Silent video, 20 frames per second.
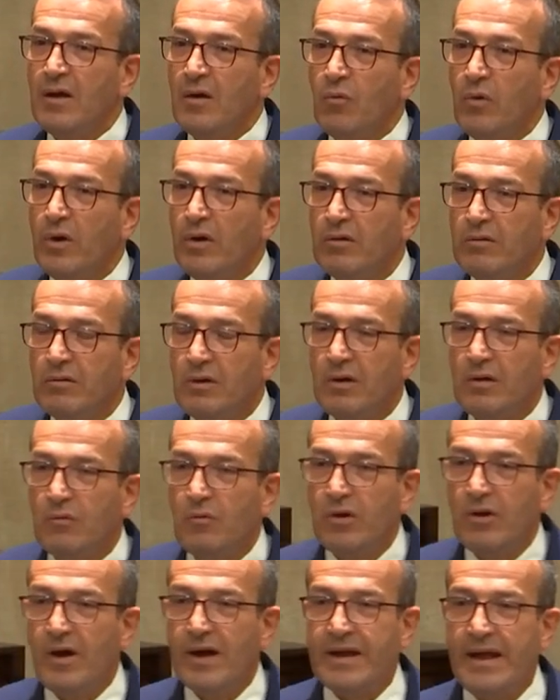Well,
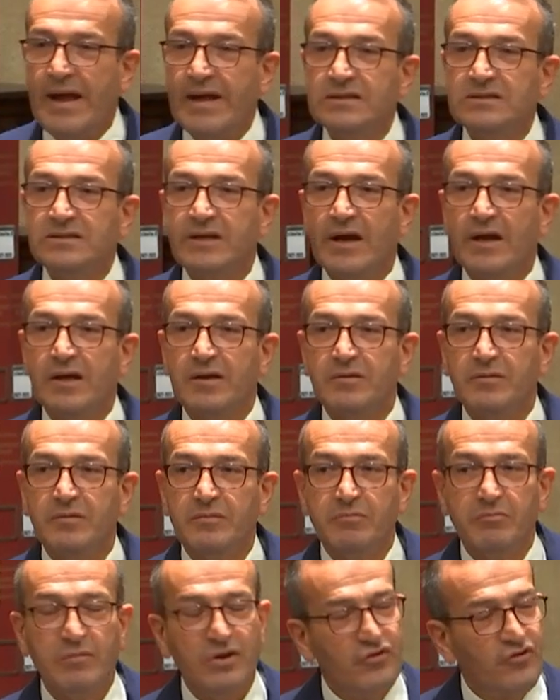what I can say,
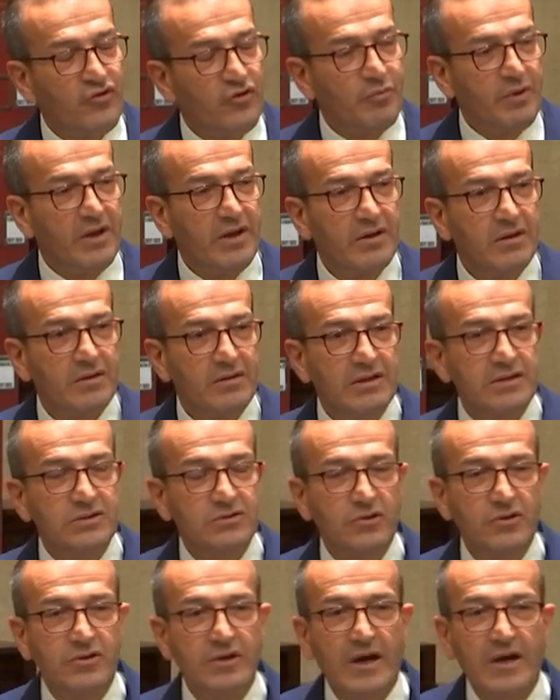Mr Speaker, these
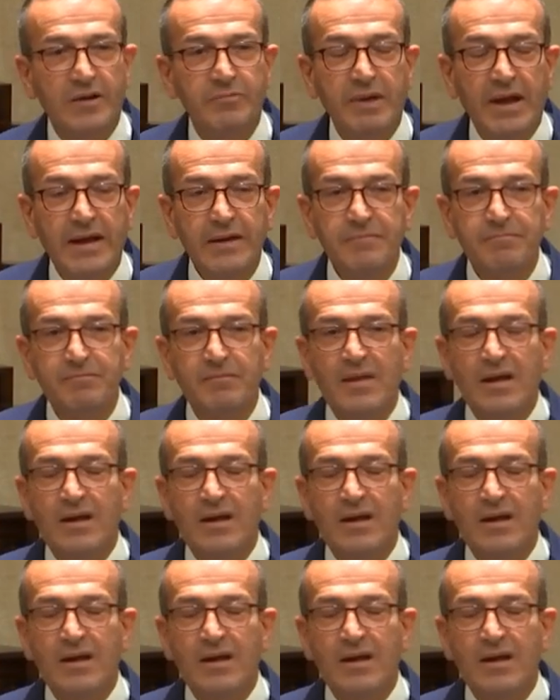two young men